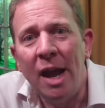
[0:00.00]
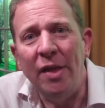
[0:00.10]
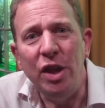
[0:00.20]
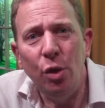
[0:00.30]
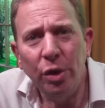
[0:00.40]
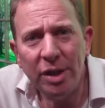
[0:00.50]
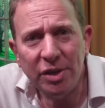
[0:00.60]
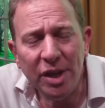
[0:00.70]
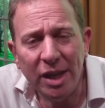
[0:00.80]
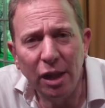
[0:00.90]
And the
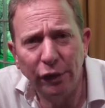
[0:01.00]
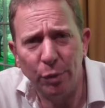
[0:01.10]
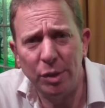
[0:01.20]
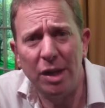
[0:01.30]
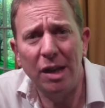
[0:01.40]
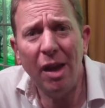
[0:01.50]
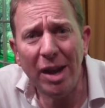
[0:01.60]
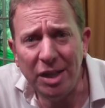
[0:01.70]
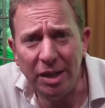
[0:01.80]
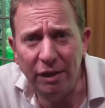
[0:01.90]
audience in Guildford were
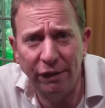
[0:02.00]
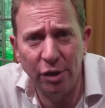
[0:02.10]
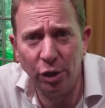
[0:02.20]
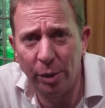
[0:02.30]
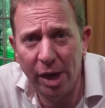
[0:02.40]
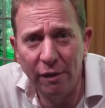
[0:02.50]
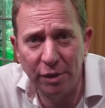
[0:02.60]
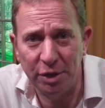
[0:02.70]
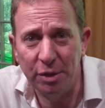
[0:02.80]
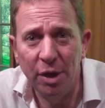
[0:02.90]
delighted he'd flown all the way
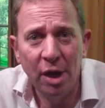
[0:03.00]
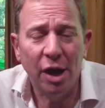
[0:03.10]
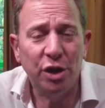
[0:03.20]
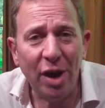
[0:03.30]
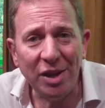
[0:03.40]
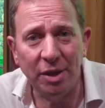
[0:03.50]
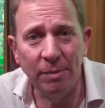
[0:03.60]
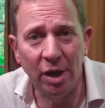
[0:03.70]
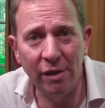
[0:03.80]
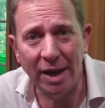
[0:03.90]
over to address
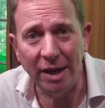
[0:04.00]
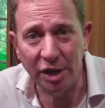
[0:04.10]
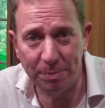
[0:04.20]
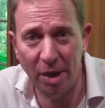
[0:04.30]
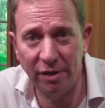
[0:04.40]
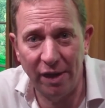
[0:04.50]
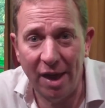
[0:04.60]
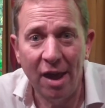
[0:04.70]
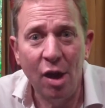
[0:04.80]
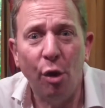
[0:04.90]
them directly as part of
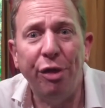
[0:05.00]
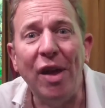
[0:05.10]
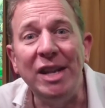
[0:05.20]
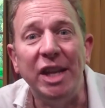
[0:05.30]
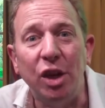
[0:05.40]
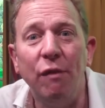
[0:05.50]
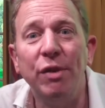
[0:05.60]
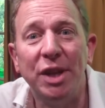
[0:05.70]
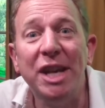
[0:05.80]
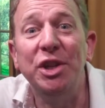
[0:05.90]
their Authentic
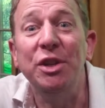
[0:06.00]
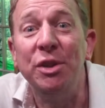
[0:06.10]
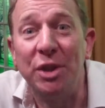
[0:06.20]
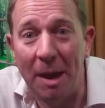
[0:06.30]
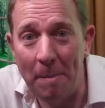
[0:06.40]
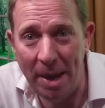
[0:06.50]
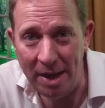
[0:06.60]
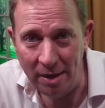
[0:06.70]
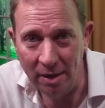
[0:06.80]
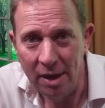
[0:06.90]
Conversations
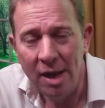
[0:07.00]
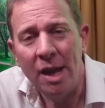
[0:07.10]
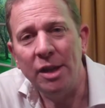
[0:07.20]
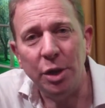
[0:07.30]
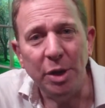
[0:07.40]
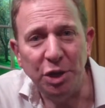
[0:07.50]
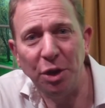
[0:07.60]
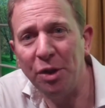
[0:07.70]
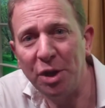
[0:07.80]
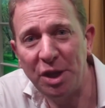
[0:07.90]
campaign. And so he
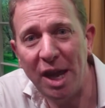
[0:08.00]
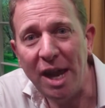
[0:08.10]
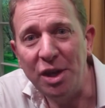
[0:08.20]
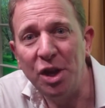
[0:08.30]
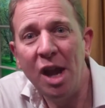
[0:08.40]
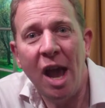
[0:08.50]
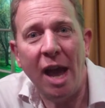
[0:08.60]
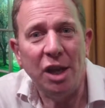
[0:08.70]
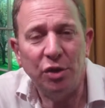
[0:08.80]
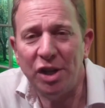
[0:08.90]
stood on the stage
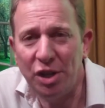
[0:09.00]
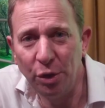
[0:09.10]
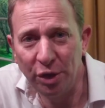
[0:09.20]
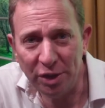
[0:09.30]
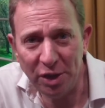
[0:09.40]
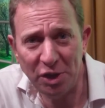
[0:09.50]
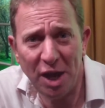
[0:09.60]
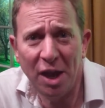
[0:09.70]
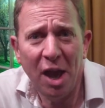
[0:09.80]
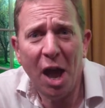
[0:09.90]
and he addressed the audience and
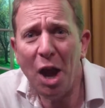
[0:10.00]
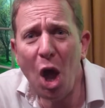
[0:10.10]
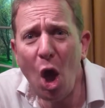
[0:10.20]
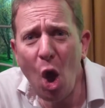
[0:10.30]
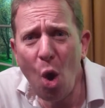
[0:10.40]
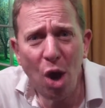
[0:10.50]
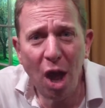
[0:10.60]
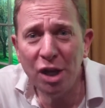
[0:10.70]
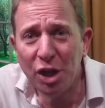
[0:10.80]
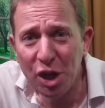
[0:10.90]
said, "Hello,
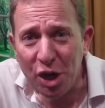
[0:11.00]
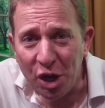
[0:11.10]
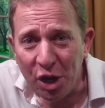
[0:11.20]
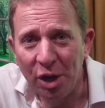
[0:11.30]
London!"